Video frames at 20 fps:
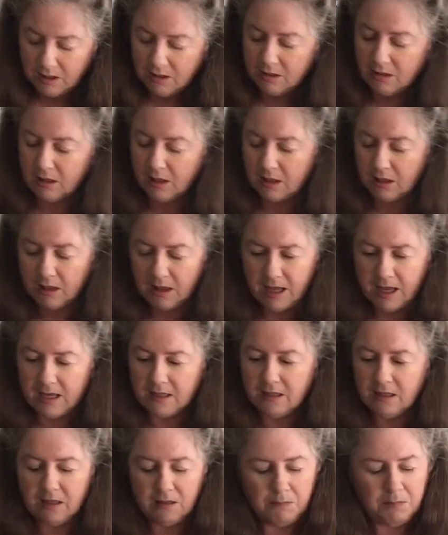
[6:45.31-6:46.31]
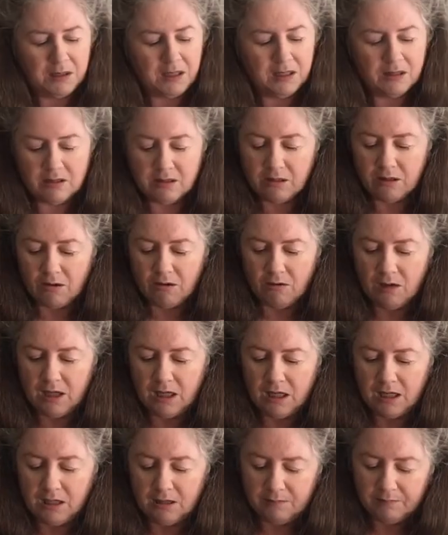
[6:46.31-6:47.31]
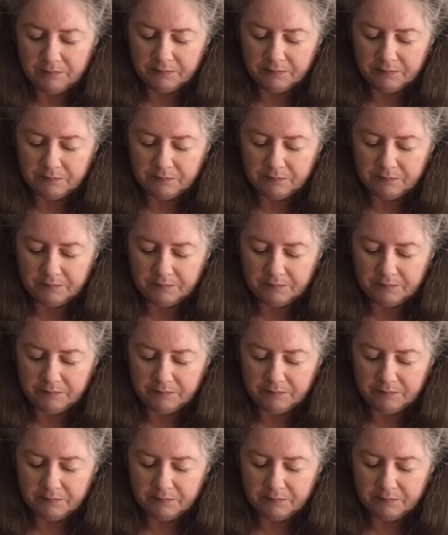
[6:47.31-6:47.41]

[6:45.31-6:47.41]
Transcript: So I got the last of the peels going in.